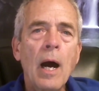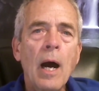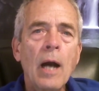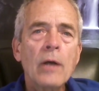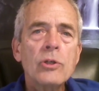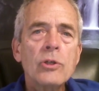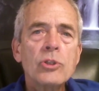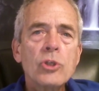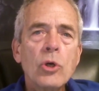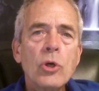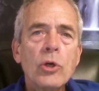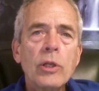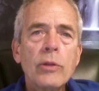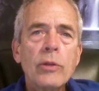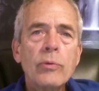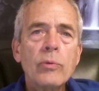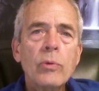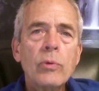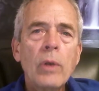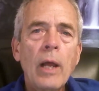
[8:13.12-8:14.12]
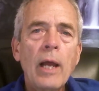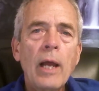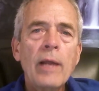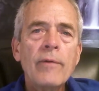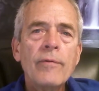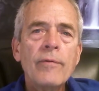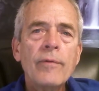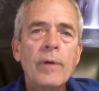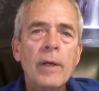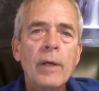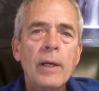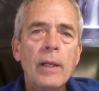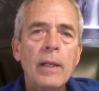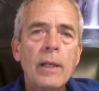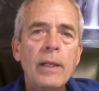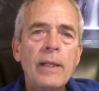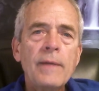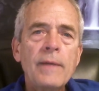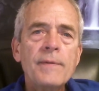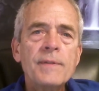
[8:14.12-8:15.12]
Our journey through life
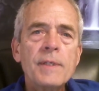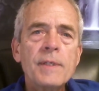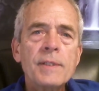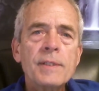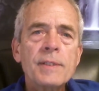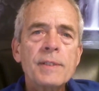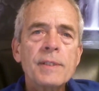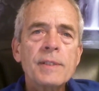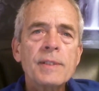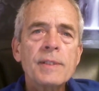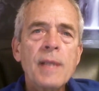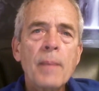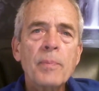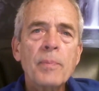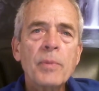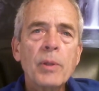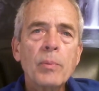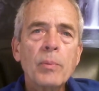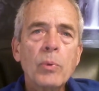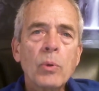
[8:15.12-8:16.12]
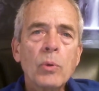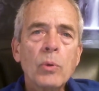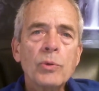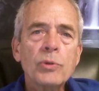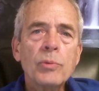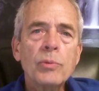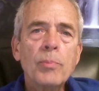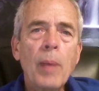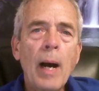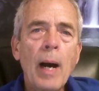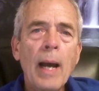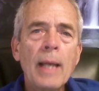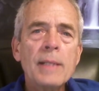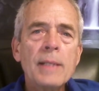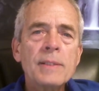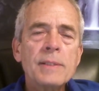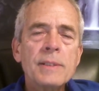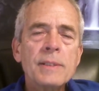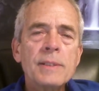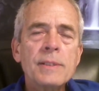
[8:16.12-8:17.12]
leaves us susceptible to
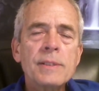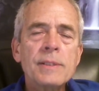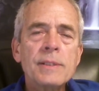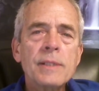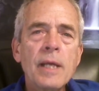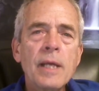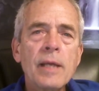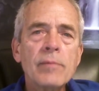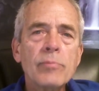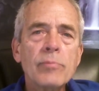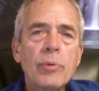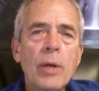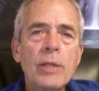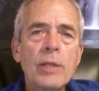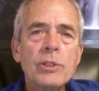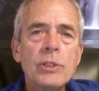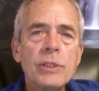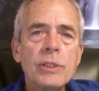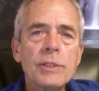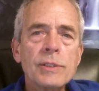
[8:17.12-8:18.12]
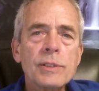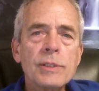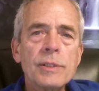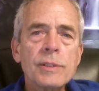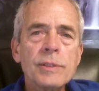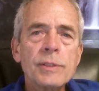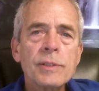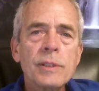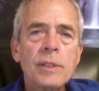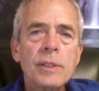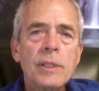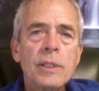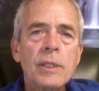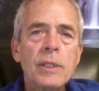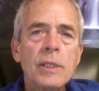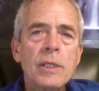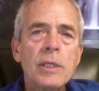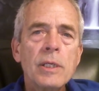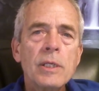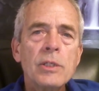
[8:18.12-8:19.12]
biases and prejudices,
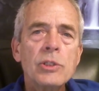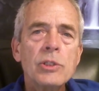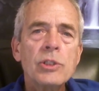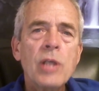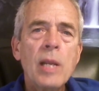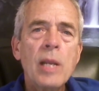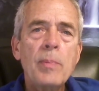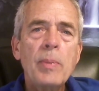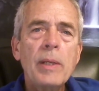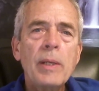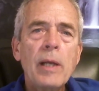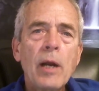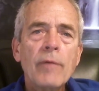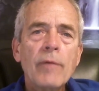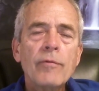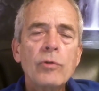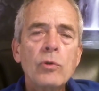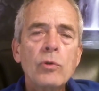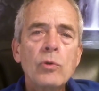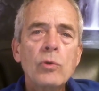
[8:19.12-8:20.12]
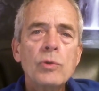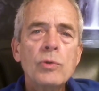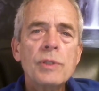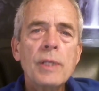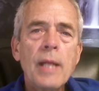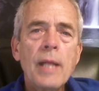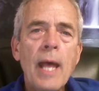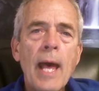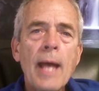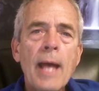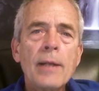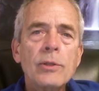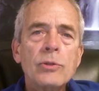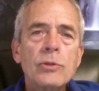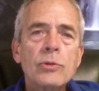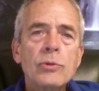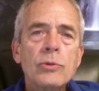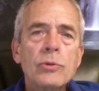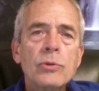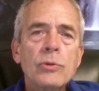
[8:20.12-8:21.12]
shaping our views and
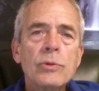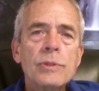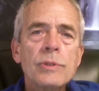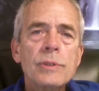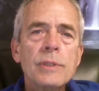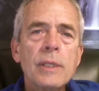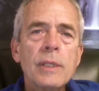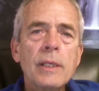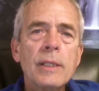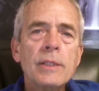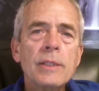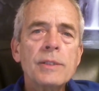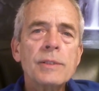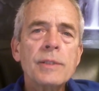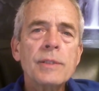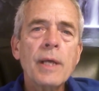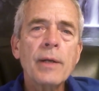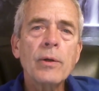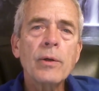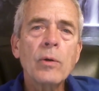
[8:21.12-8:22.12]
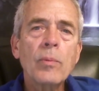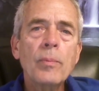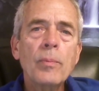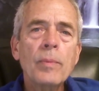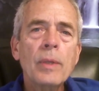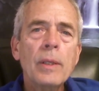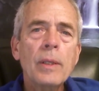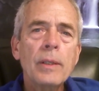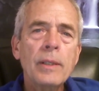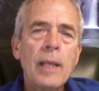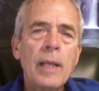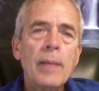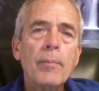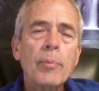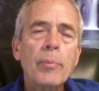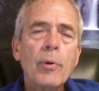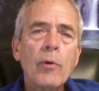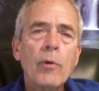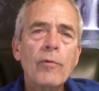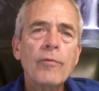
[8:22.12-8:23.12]
attitudes in subtle
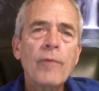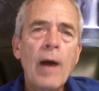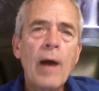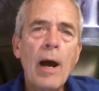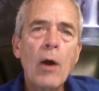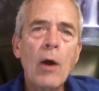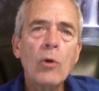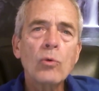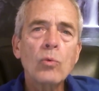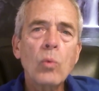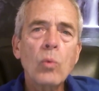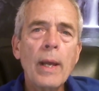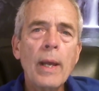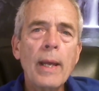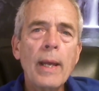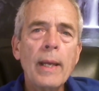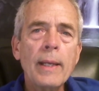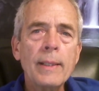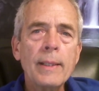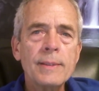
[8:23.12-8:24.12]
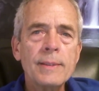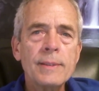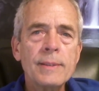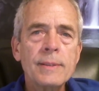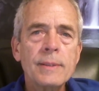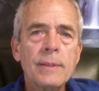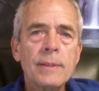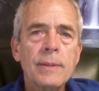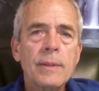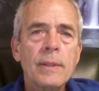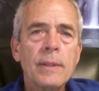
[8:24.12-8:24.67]
yet profound ways.